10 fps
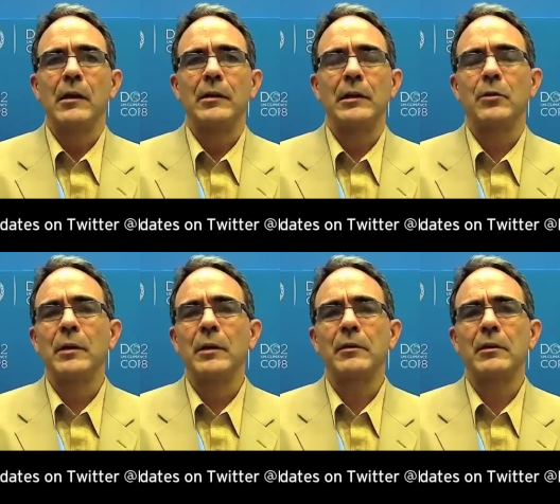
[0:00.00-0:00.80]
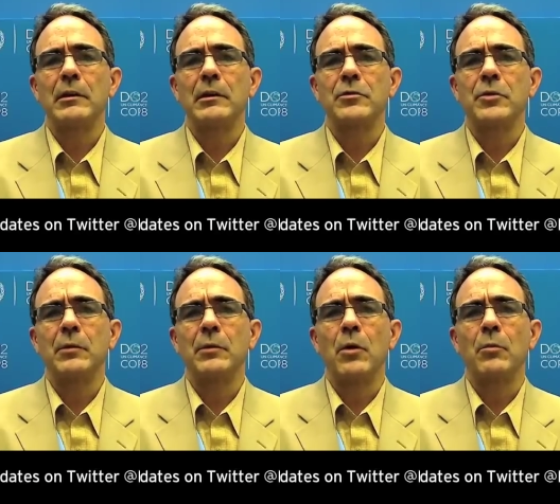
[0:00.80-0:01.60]
The agreement to the
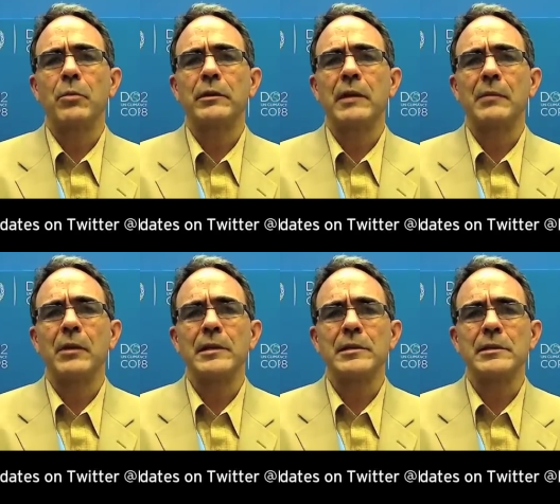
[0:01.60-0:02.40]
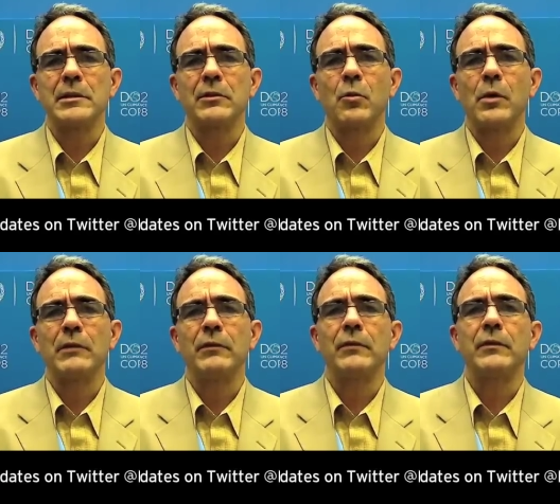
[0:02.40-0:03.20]
treaty won't take place until
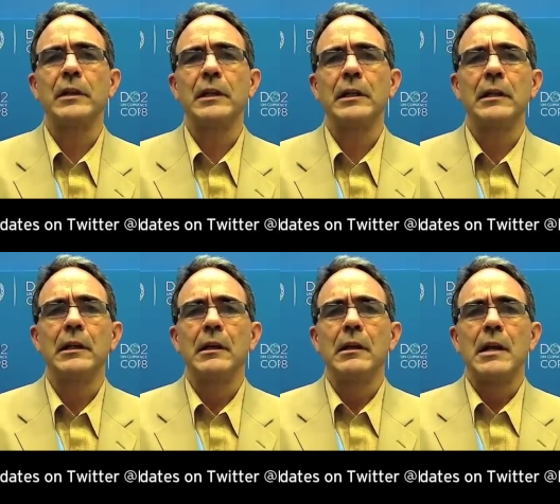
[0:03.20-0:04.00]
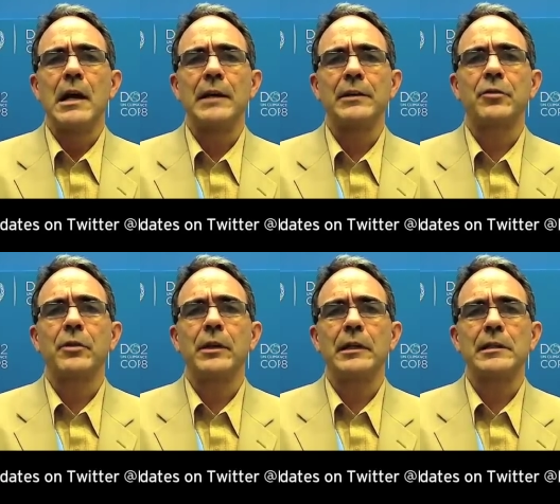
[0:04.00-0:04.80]
2015, and the
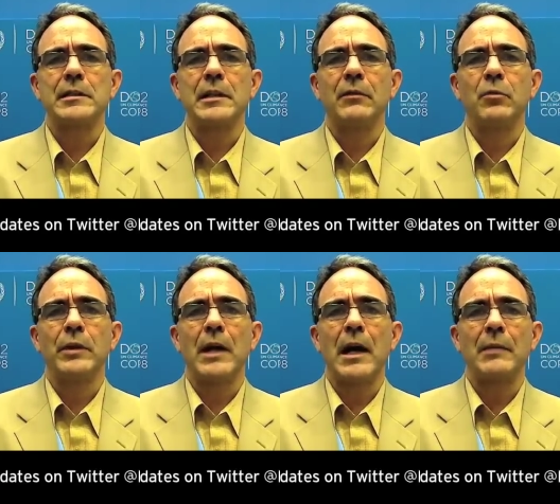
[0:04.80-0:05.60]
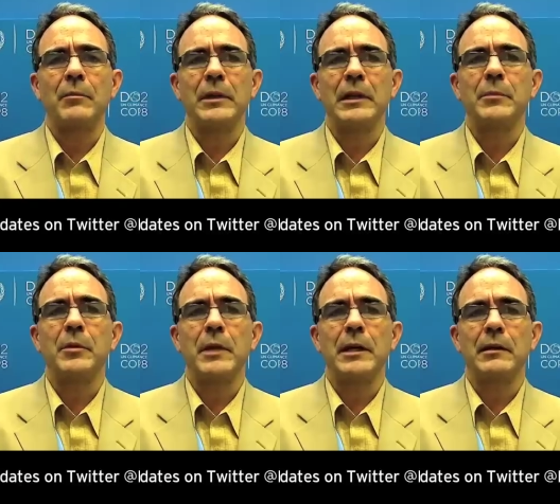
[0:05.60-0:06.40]
treaty itself will not be
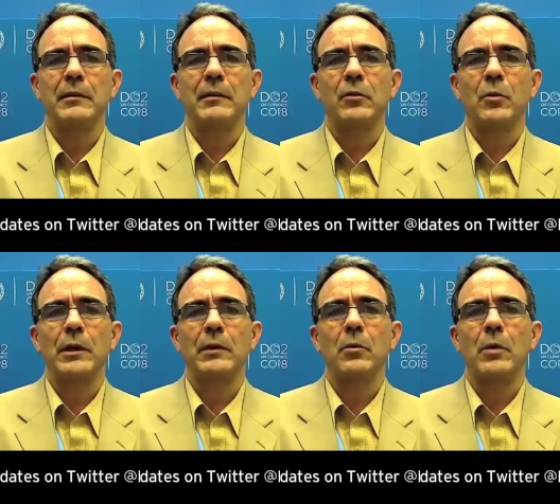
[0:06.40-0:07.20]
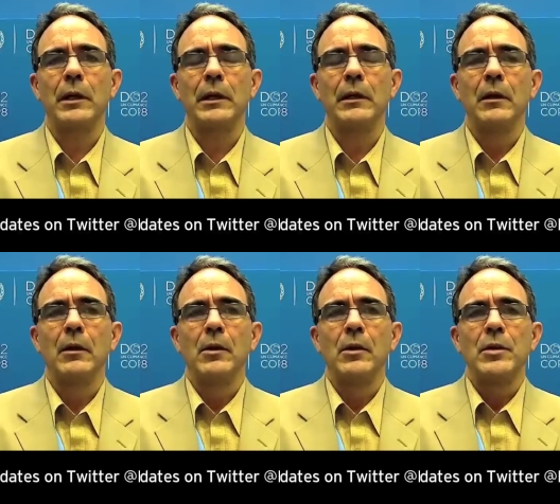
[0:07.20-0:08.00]
implemented until 2020.
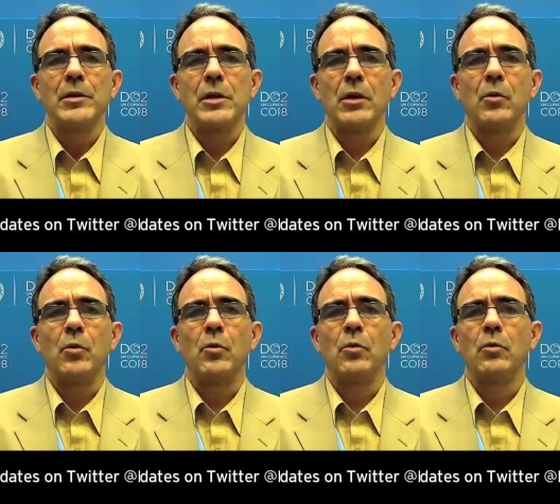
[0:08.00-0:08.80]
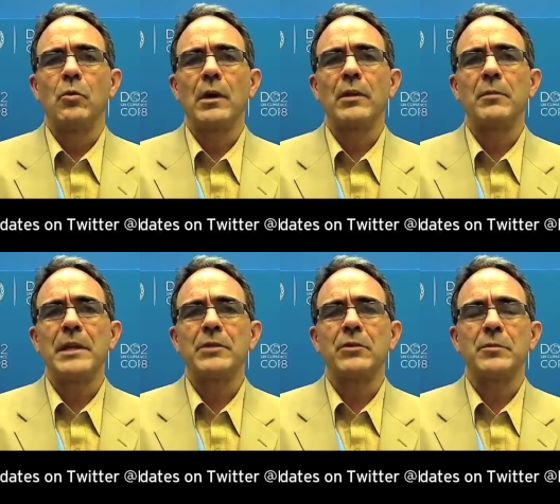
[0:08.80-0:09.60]
So one of the
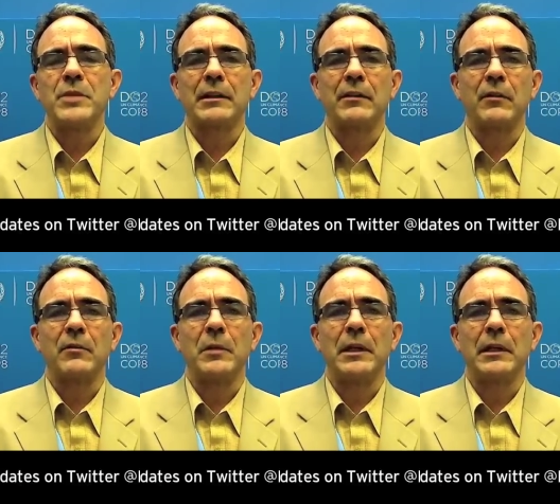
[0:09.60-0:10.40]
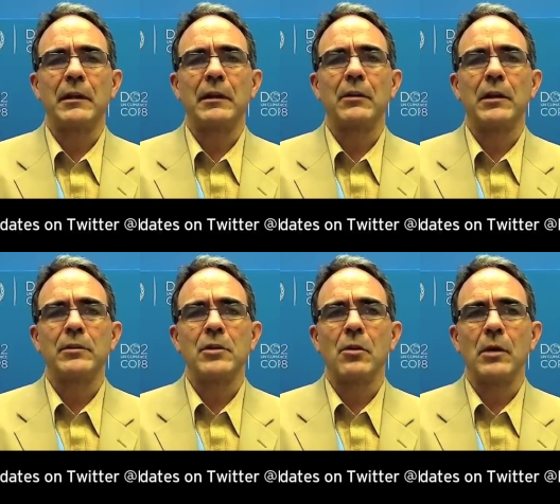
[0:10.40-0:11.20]
major objectives of the meeting here at
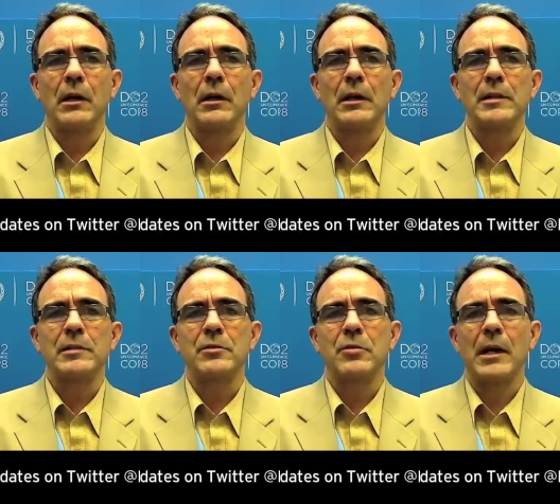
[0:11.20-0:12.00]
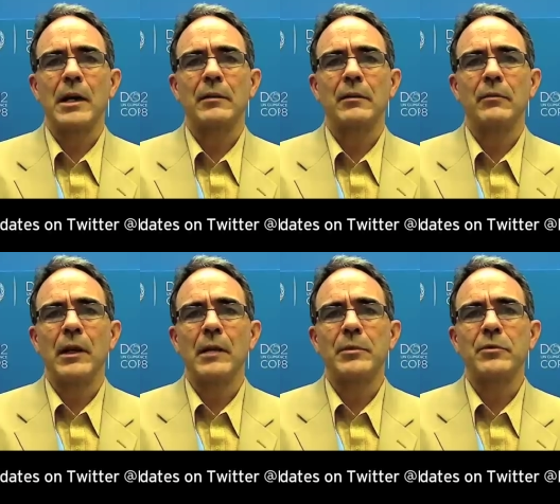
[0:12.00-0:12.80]
Doha is to try to
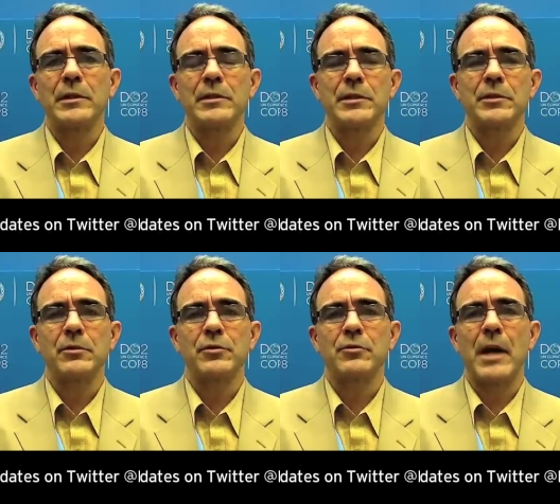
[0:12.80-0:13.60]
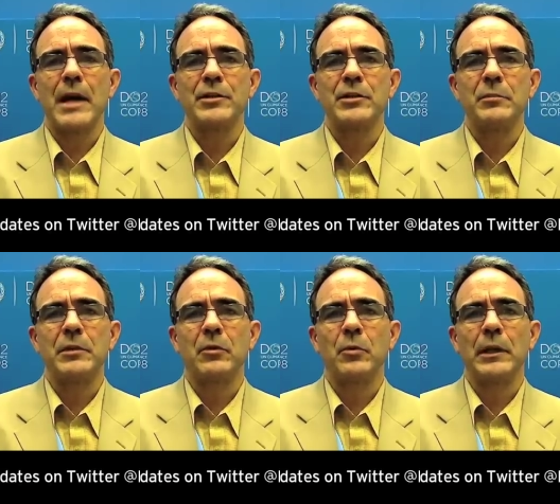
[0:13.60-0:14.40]
develop a transitional strategy
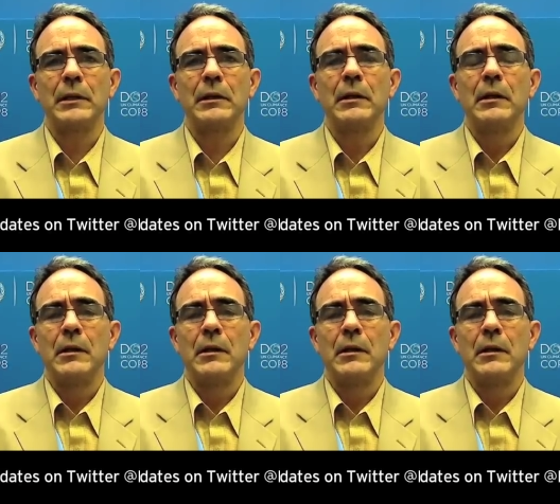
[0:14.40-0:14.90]
between